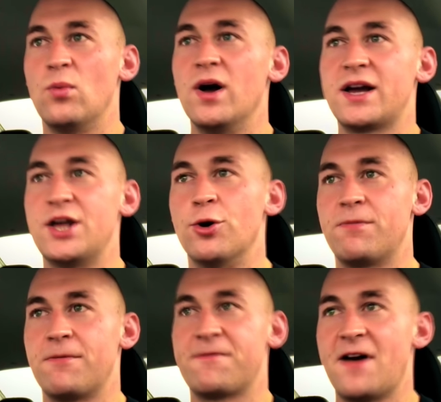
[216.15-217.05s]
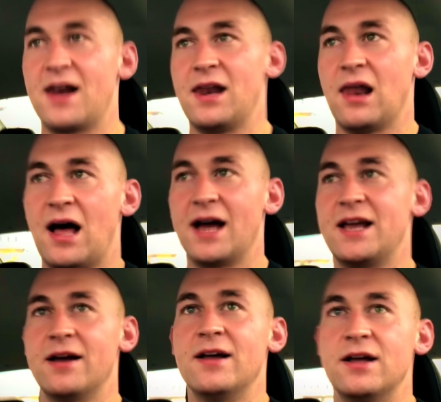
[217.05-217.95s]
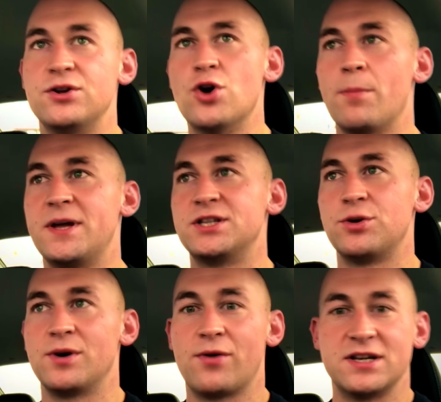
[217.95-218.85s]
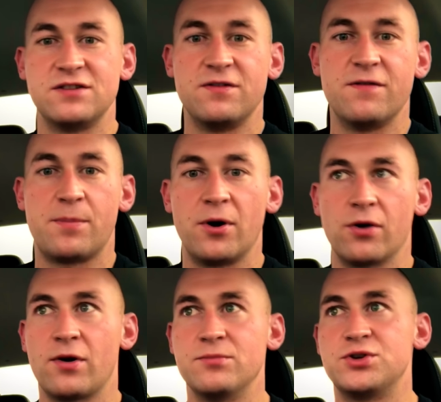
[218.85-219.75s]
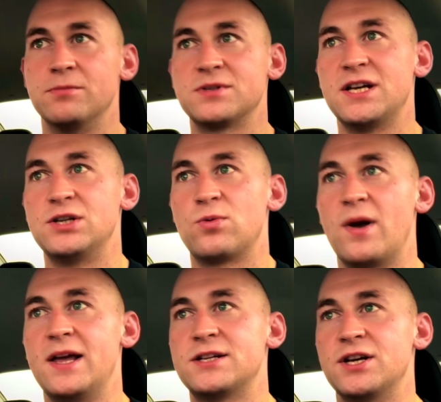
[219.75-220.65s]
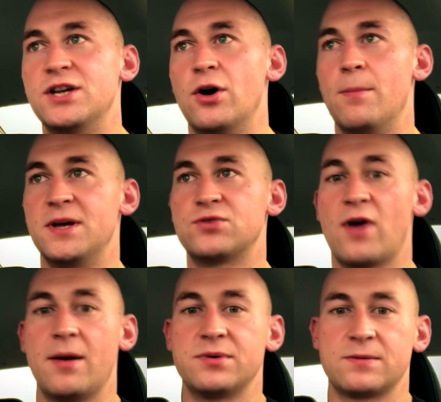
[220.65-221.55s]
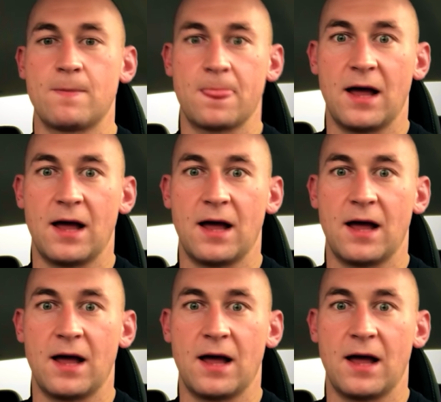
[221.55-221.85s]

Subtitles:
working up from fairly light, not being too aggressive with the program jumps each week so you don't miss reps.